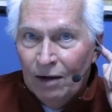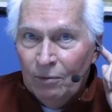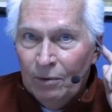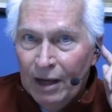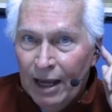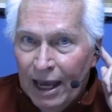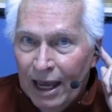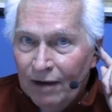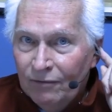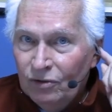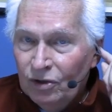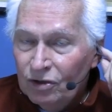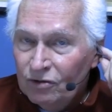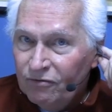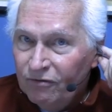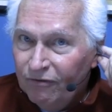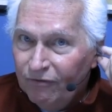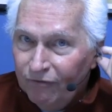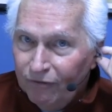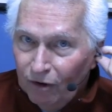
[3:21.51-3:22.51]
We have just
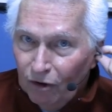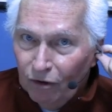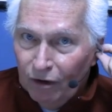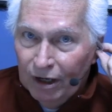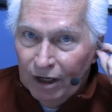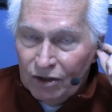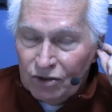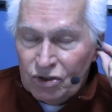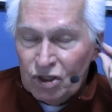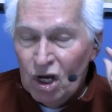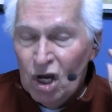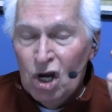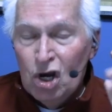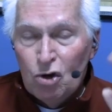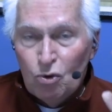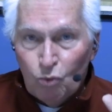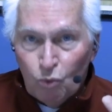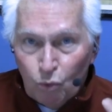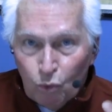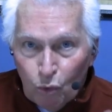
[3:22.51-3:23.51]
furious,
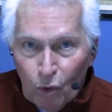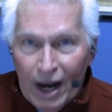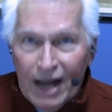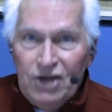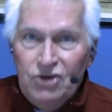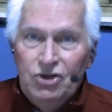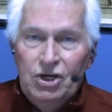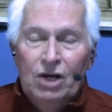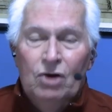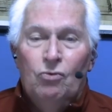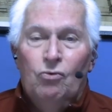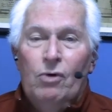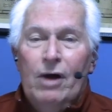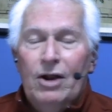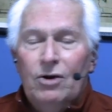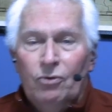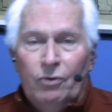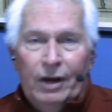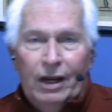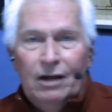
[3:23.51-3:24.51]
raging
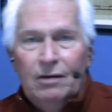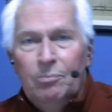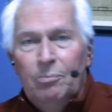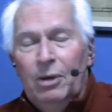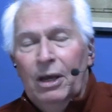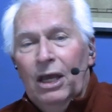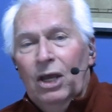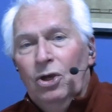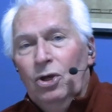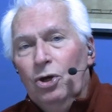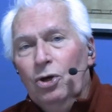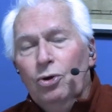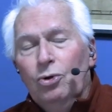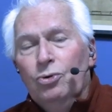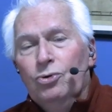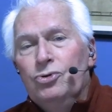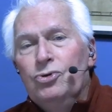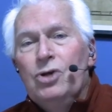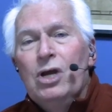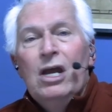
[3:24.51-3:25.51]
rhetoric being
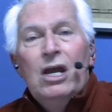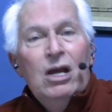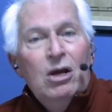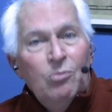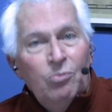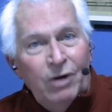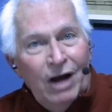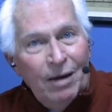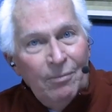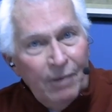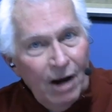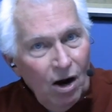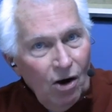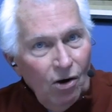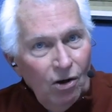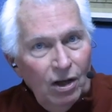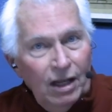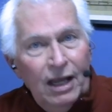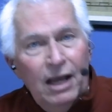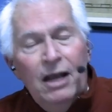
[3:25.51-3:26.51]
used
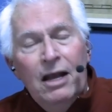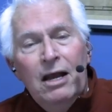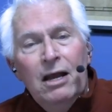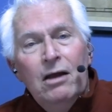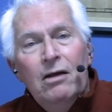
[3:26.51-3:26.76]
primarily